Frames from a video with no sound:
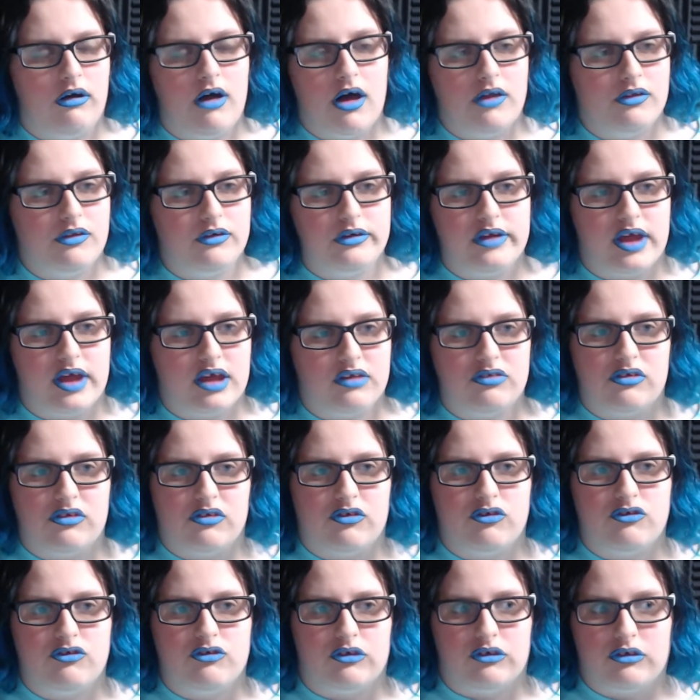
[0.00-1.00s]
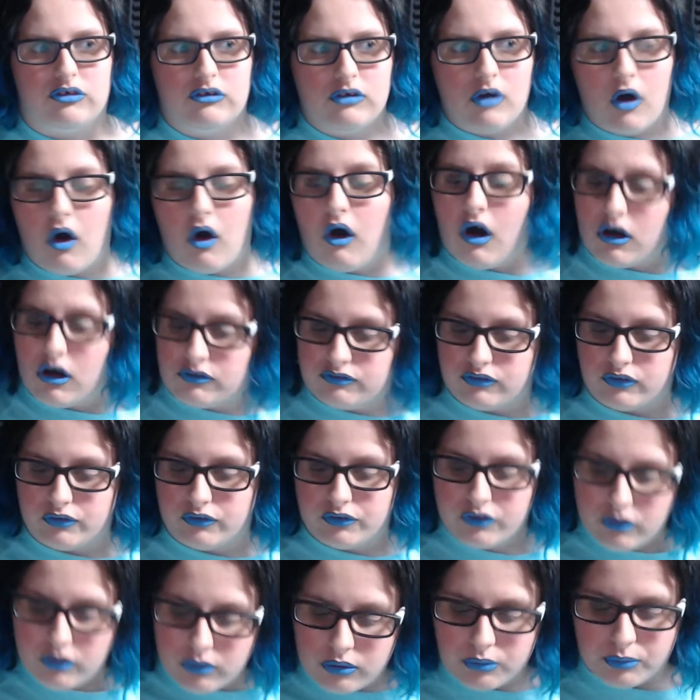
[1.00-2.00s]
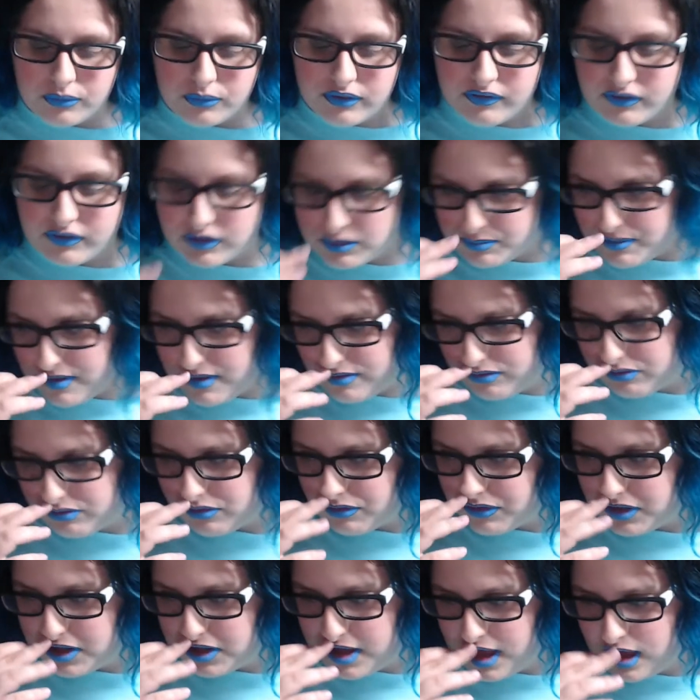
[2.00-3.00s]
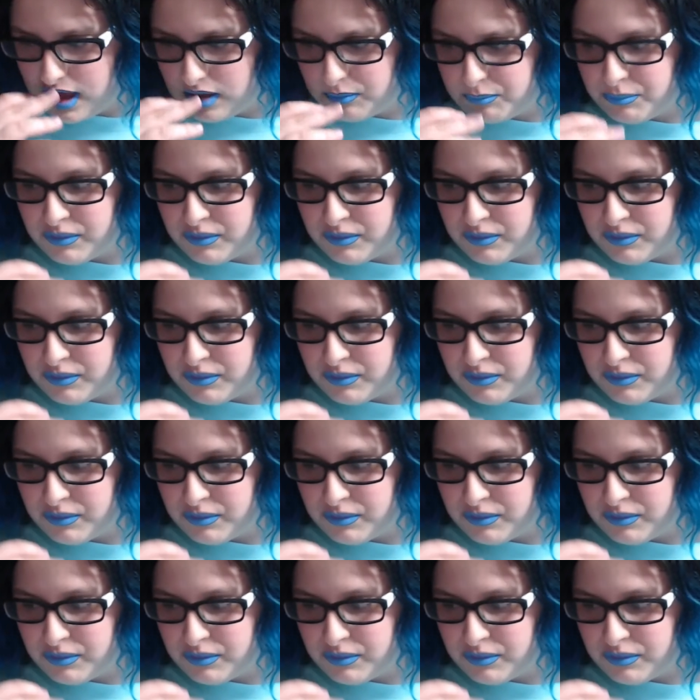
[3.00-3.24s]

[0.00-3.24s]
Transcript: Other days it's just awful. So it really depends on the day,